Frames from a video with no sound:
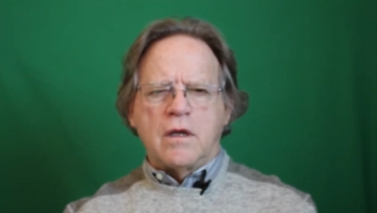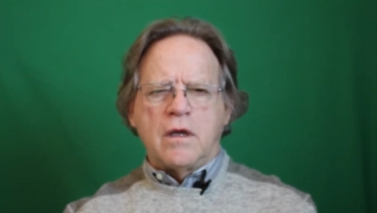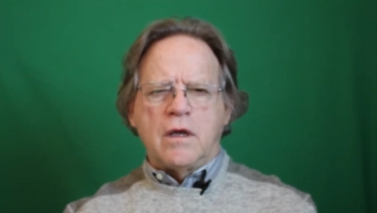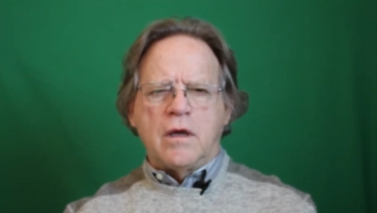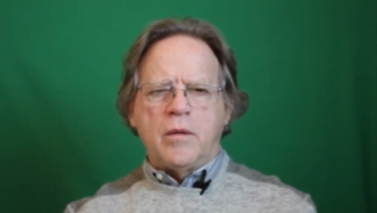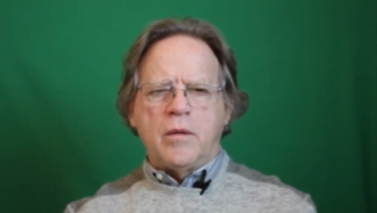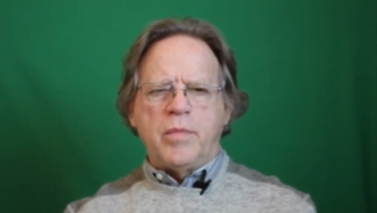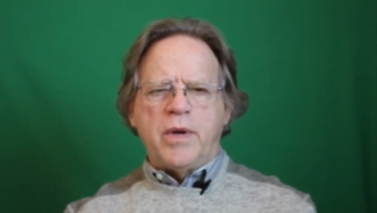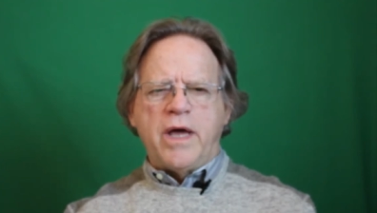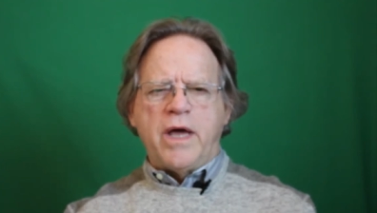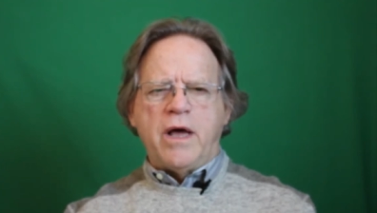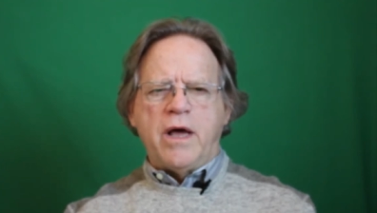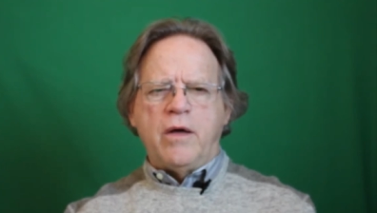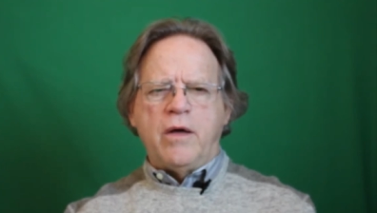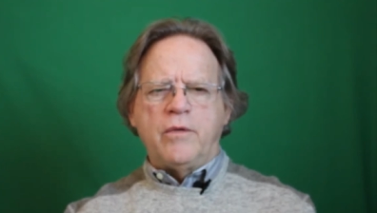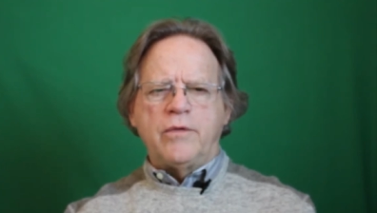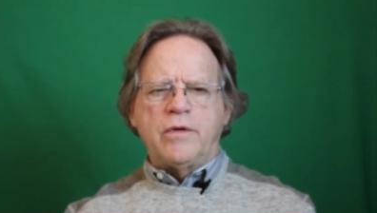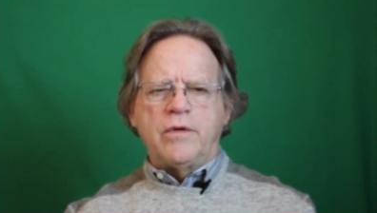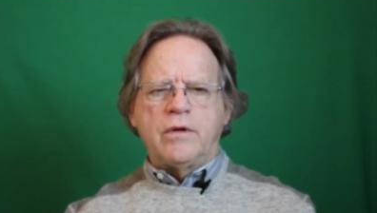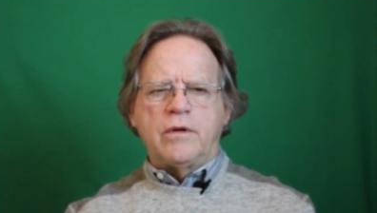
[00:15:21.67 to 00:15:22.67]

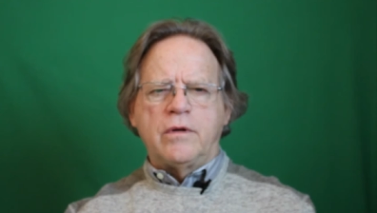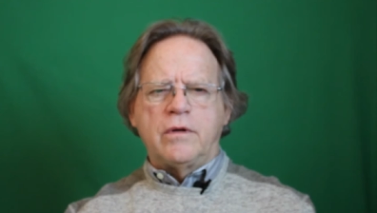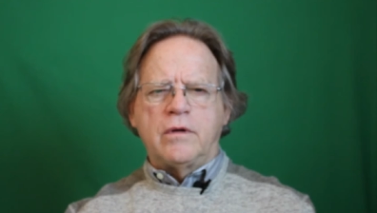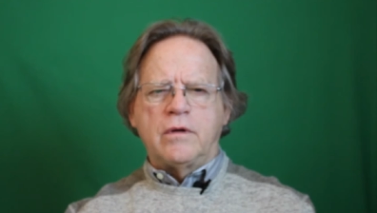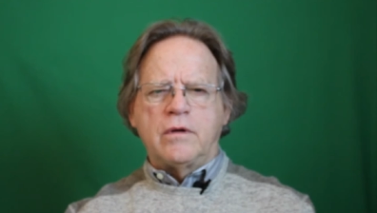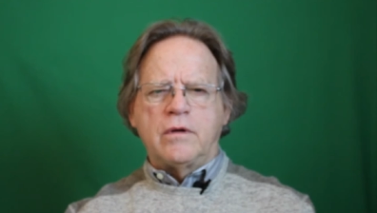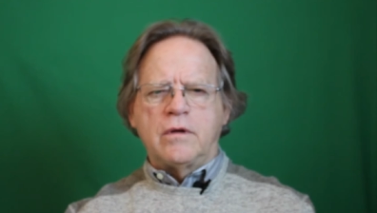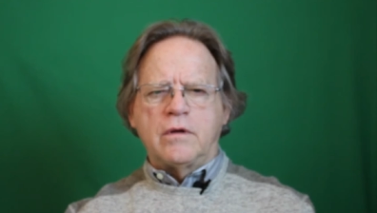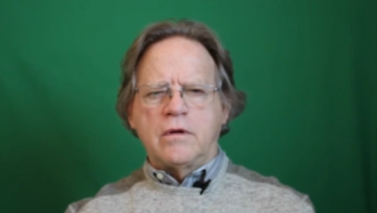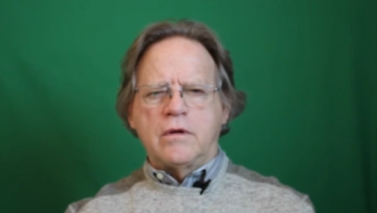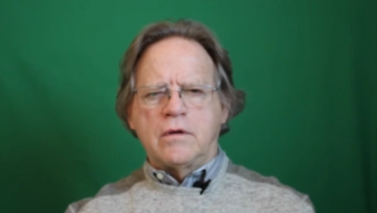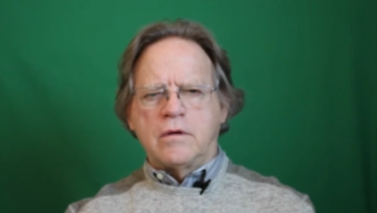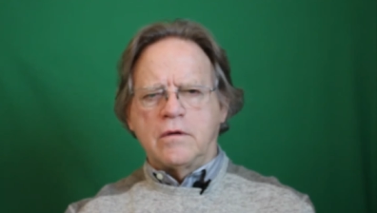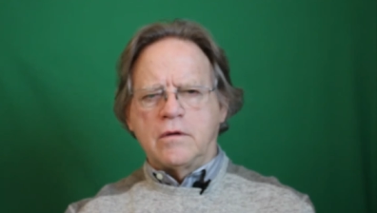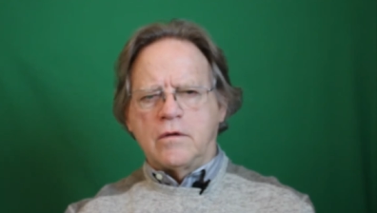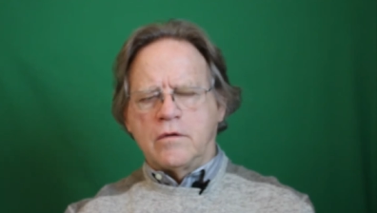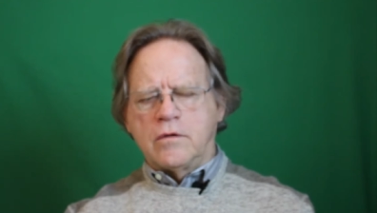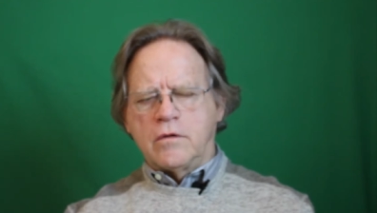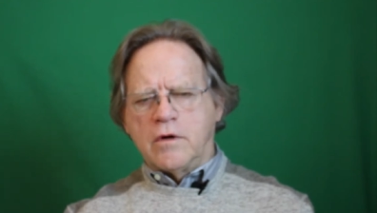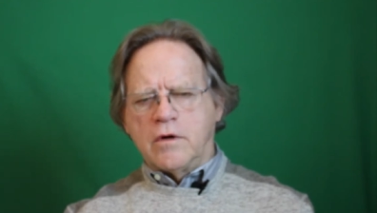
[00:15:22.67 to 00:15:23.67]
about
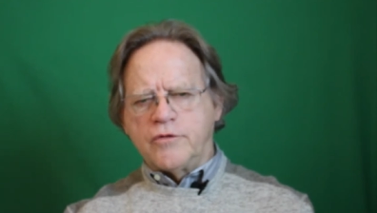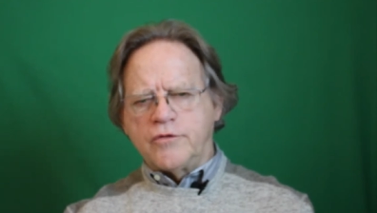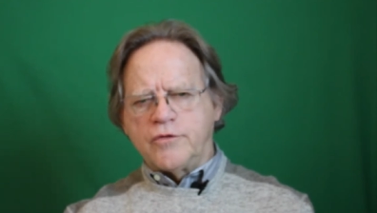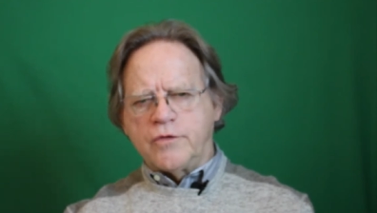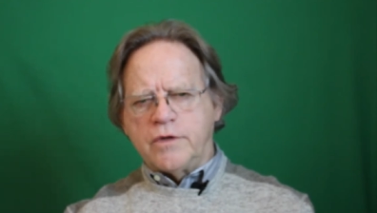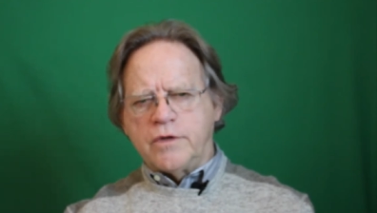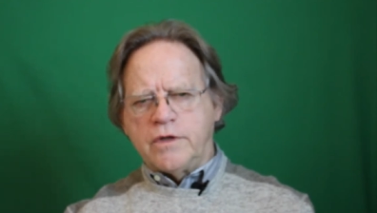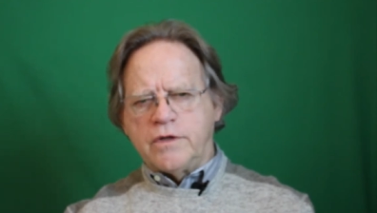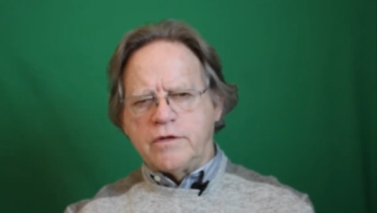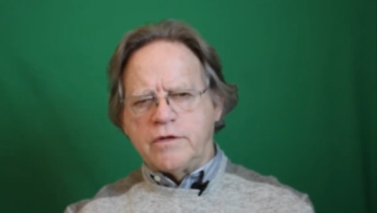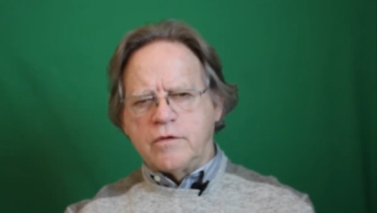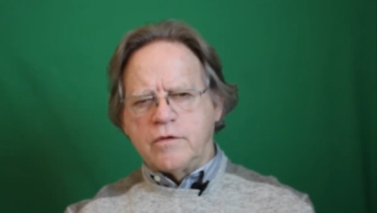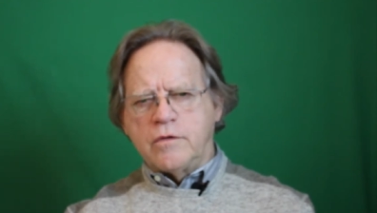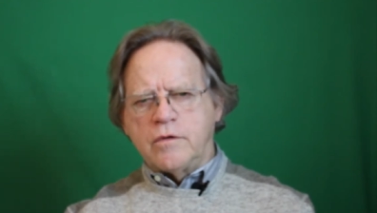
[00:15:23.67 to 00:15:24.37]
grocery stores.